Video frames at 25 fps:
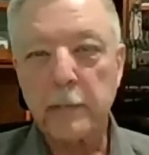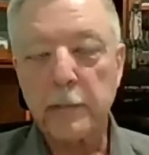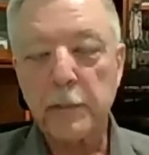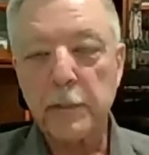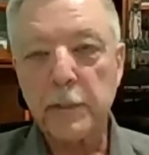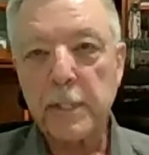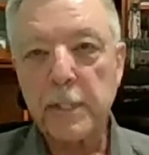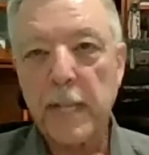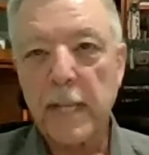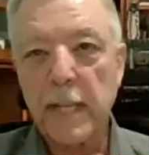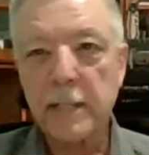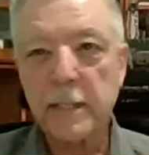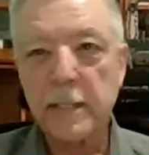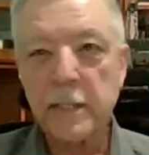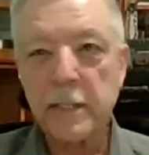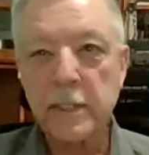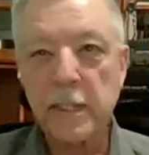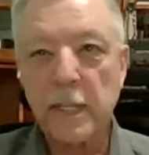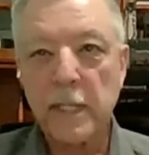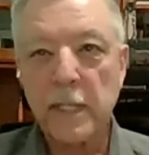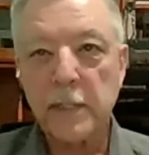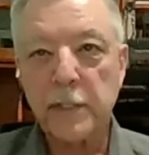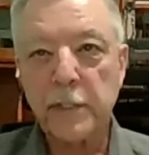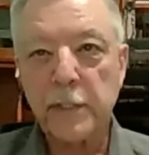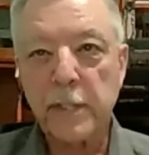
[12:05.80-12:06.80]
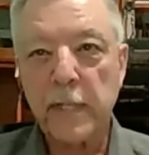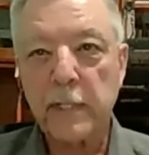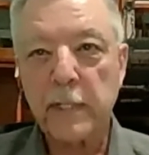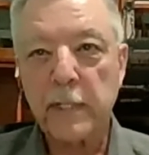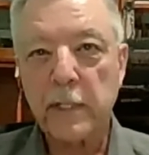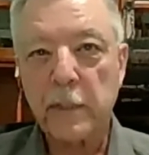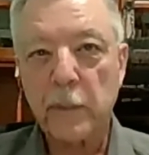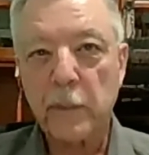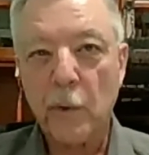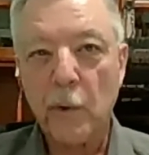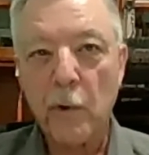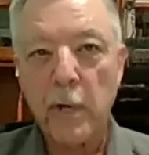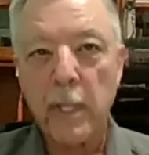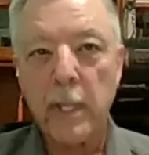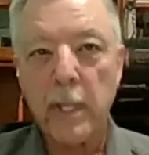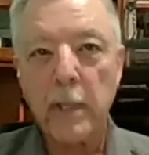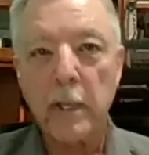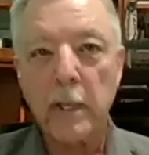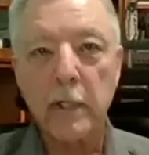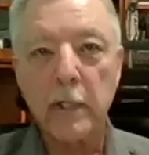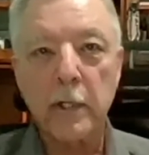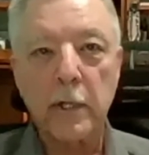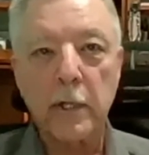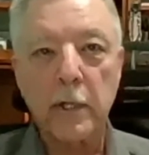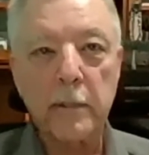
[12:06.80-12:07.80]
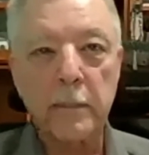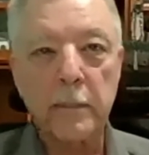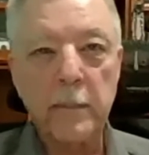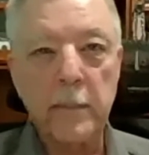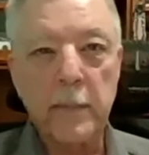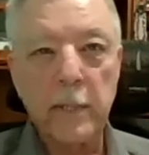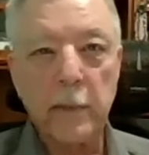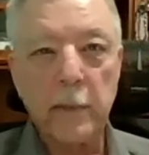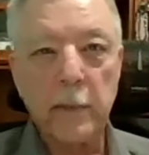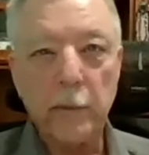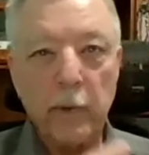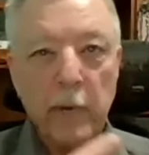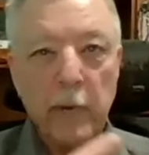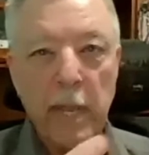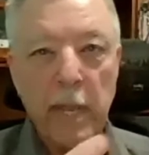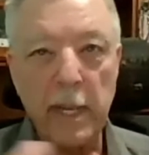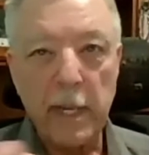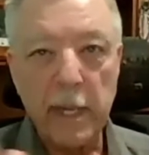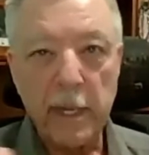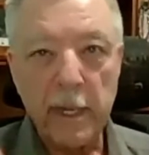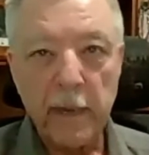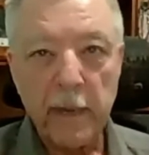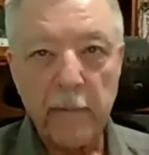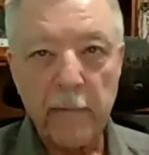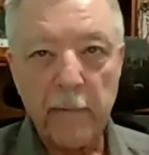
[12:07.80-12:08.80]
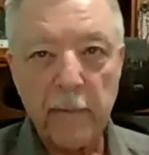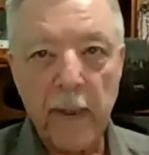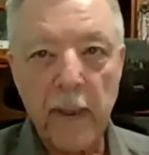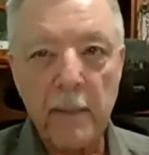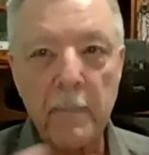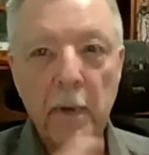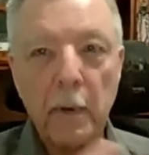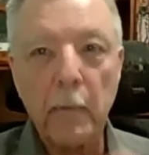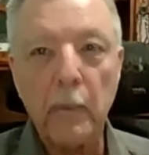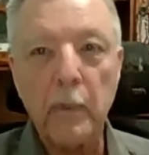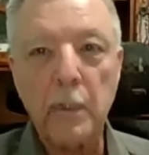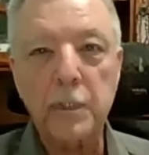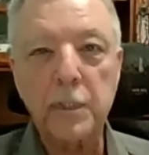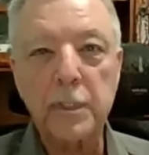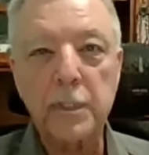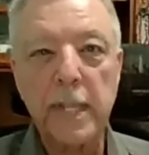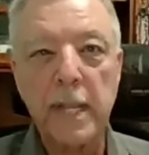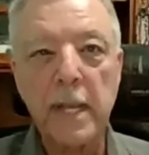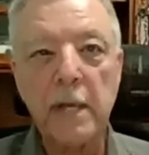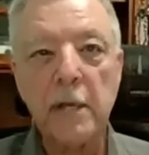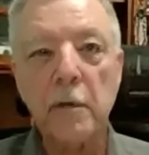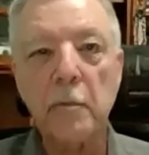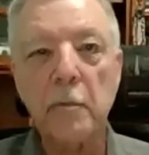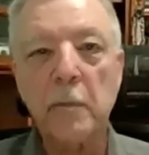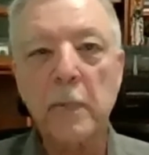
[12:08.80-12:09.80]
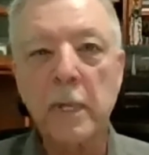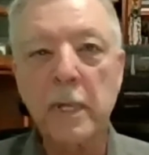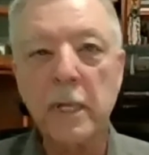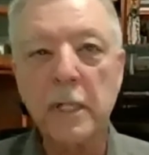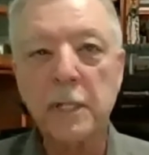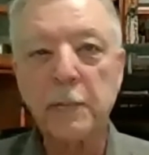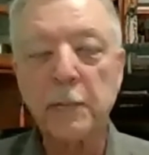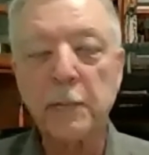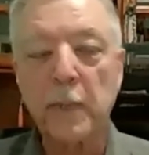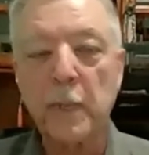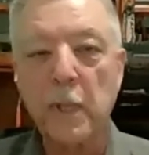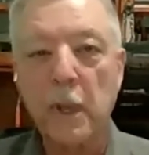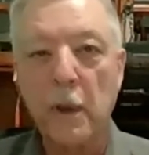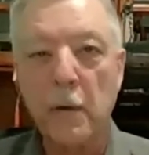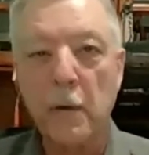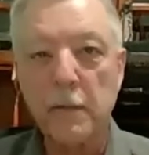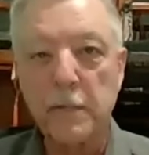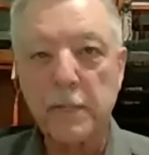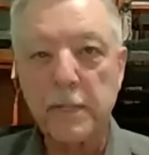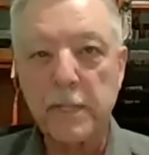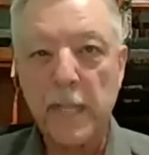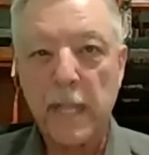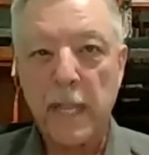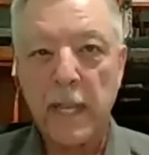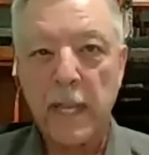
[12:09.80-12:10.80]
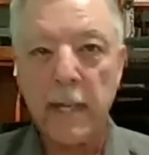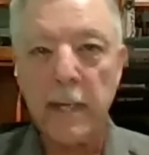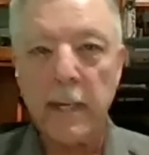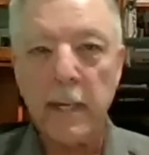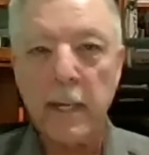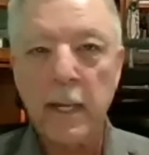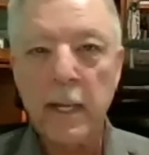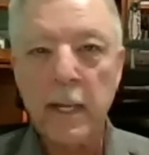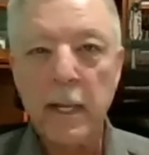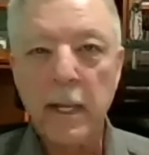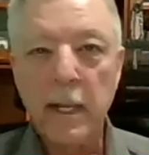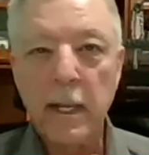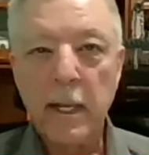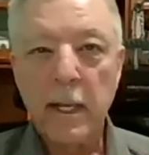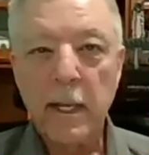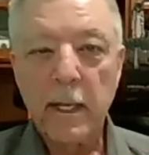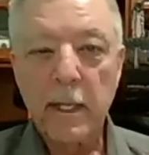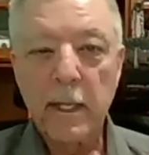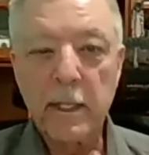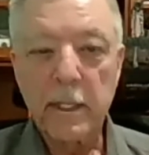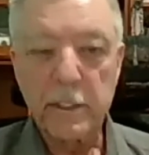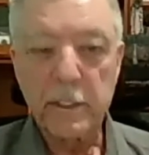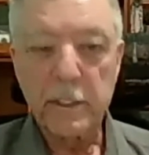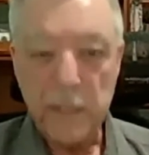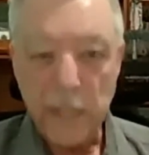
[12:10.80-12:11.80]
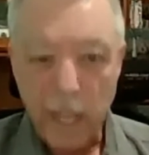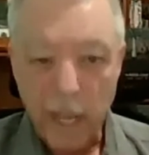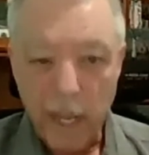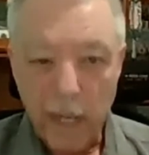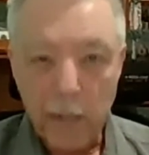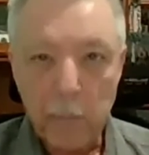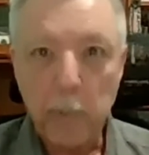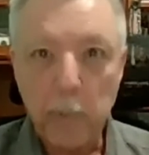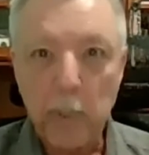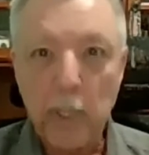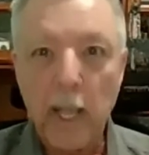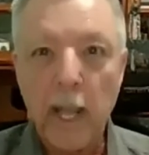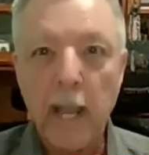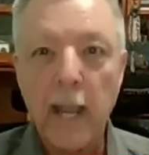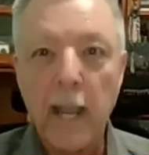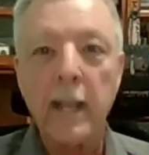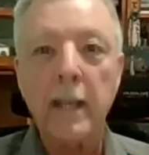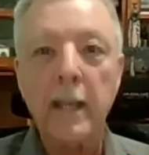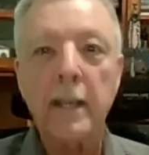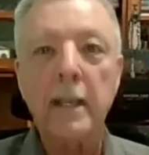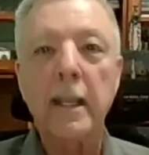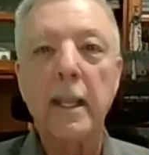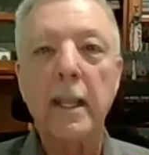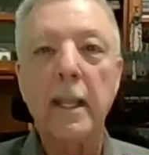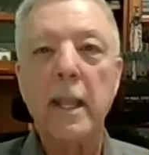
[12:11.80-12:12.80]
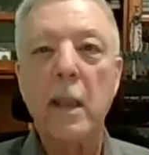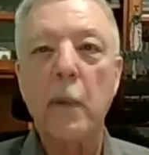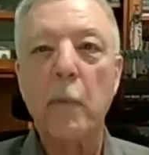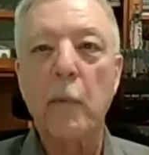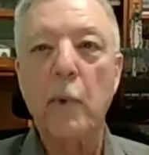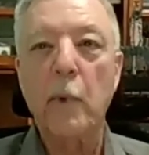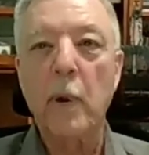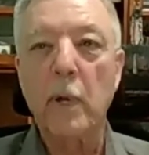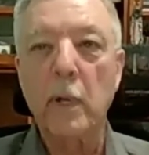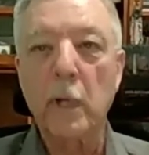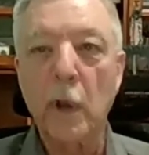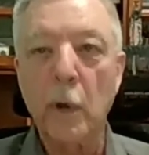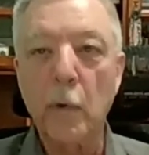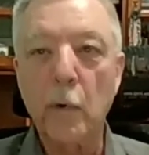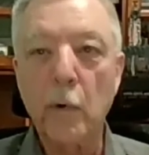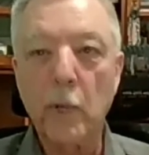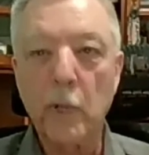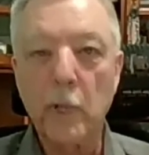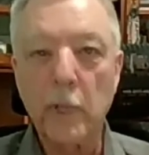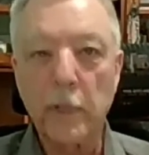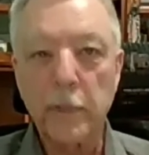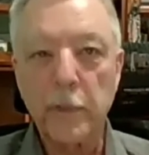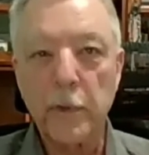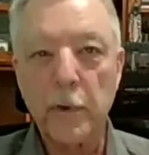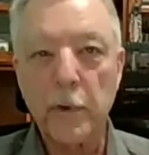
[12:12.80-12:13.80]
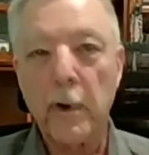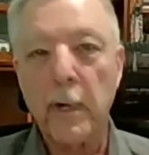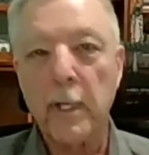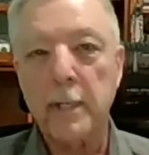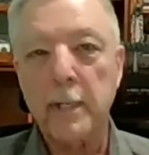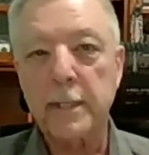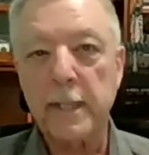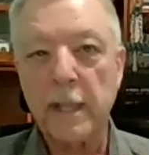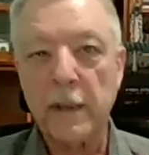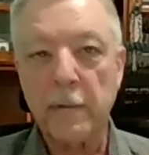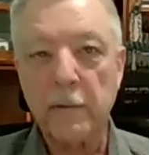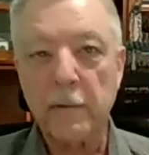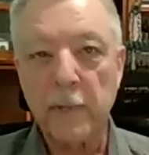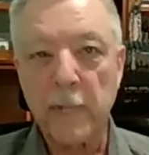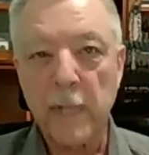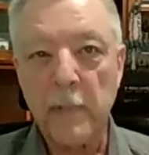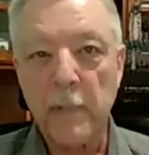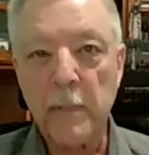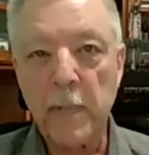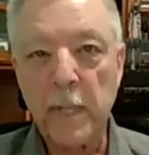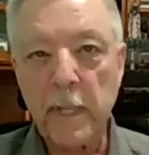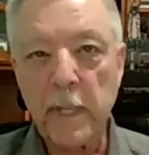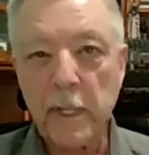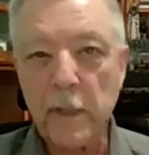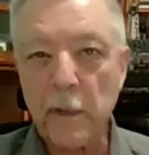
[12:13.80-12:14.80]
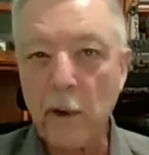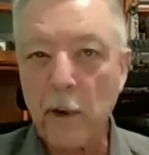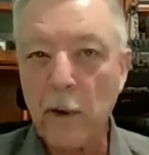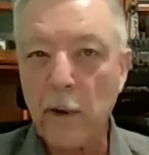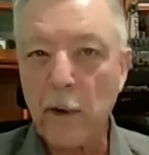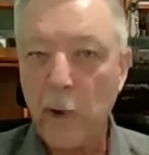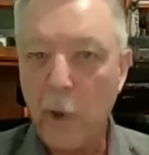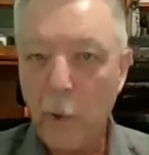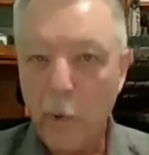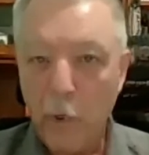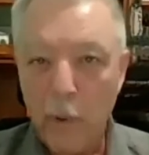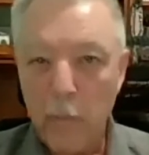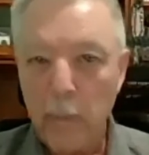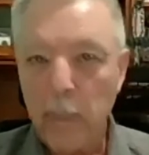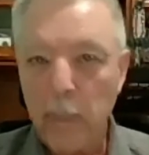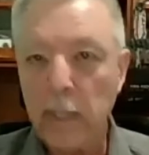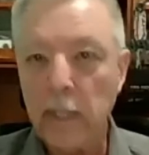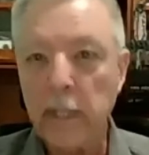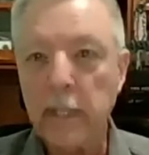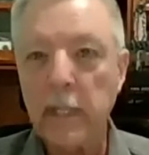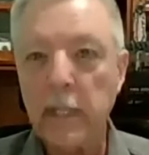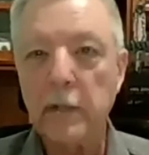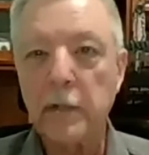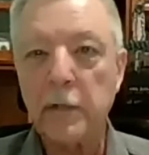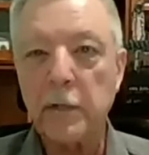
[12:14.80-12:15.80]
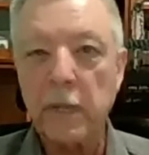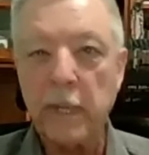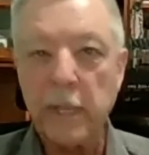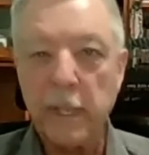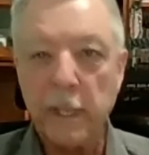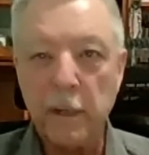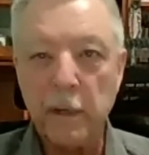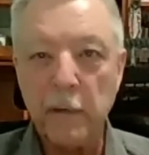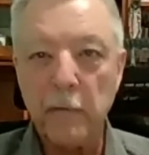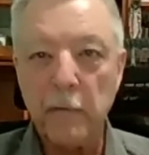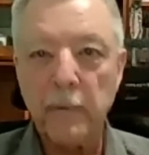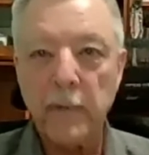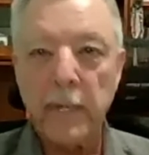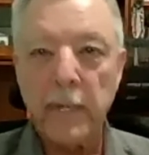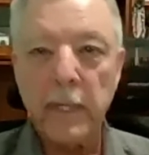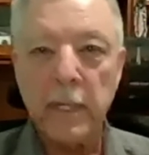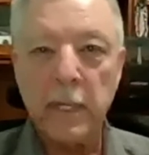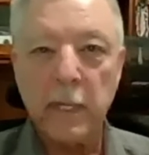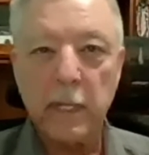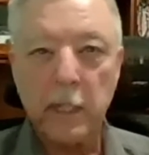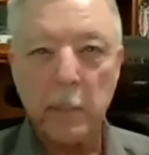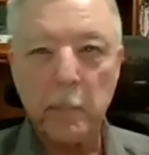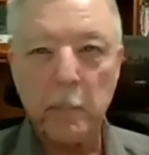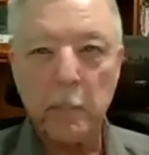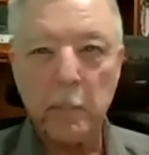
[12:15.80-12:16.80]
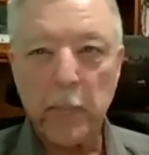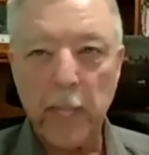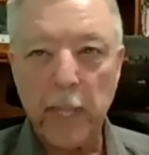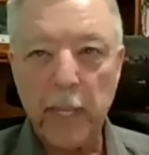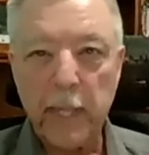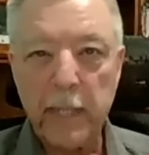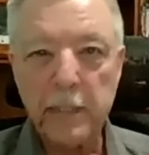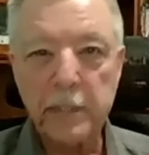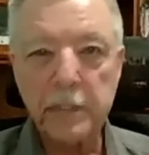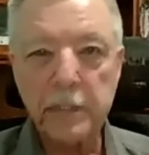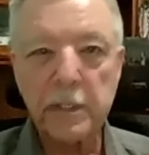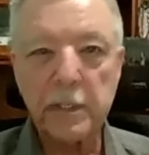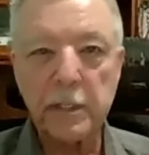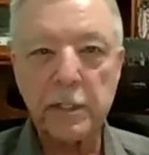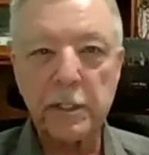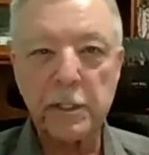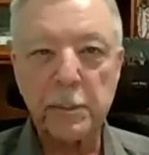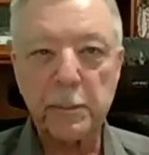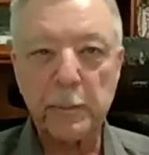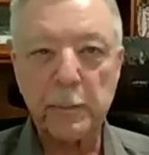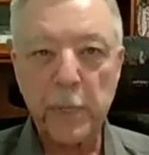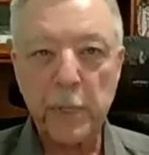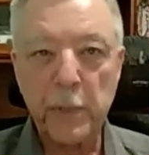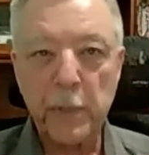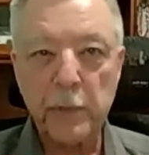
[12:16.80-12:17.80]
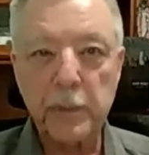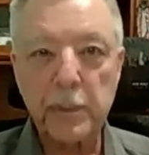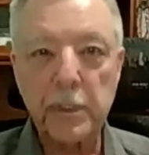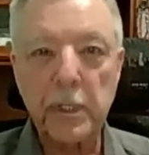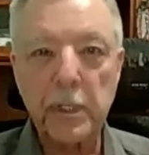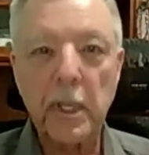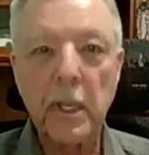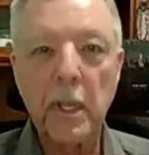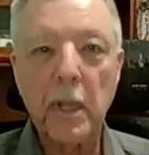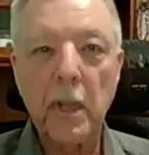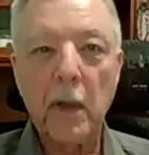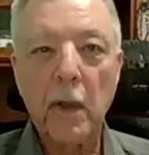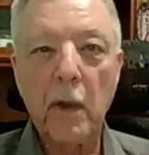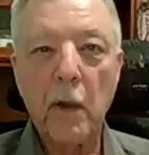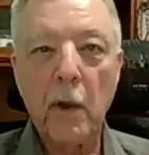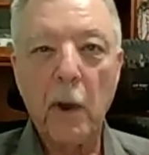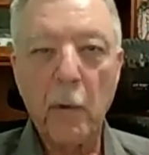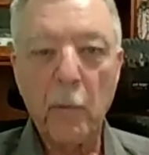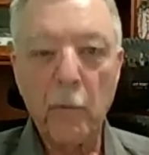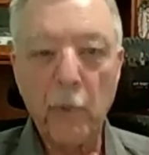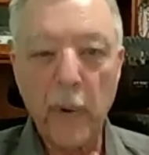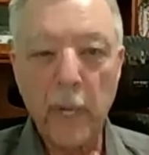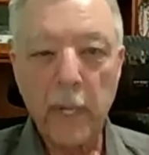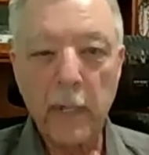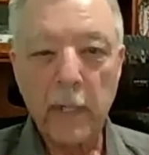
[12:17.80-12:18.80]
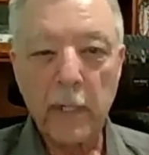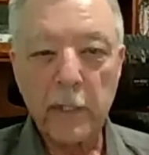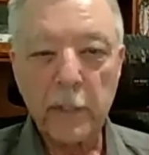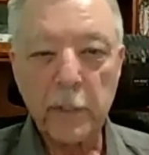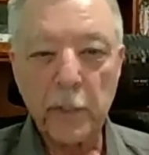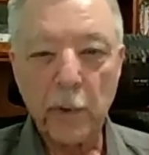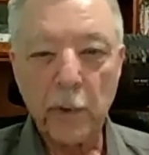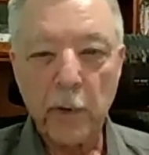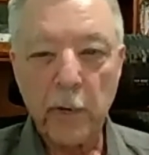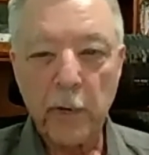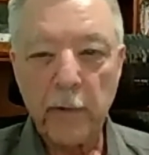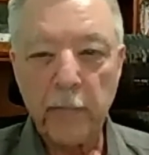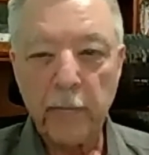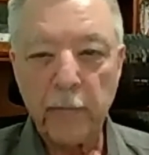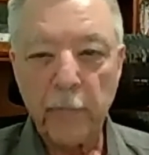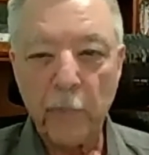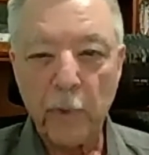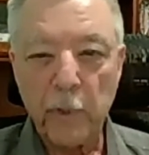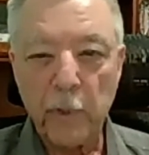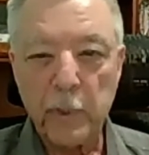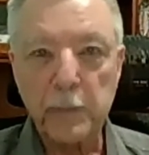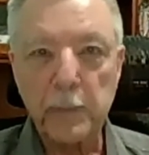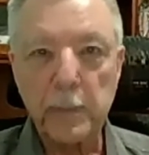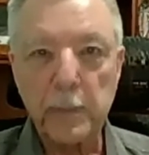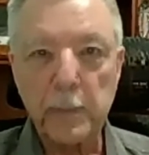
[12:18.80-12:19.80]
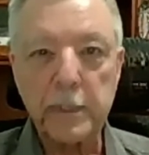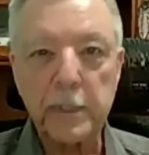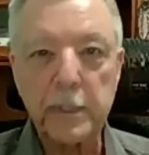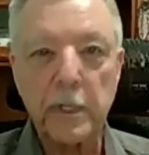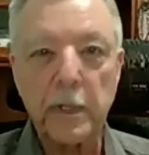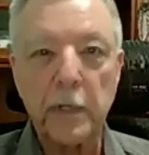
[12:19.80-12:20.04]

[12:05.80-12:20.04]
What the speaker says: exercises unchecked authority, it could create an environment where standard municipal oversight does not apply and where local authorities have limited or no ability to intervene in complaints, disputes, or regulatory enforcement.